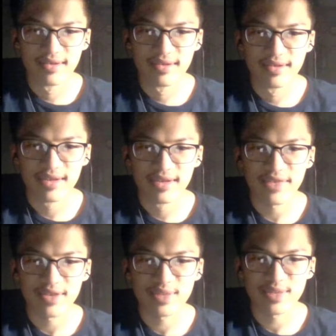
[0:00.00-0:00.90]
if unit
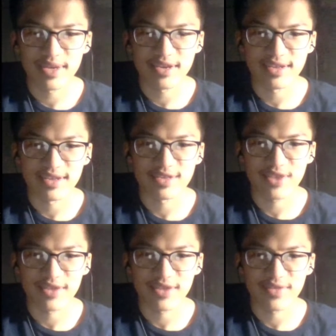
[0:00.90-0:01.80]
speed is greater than
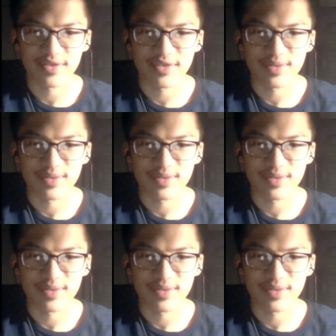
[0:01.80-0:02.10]
foe speed,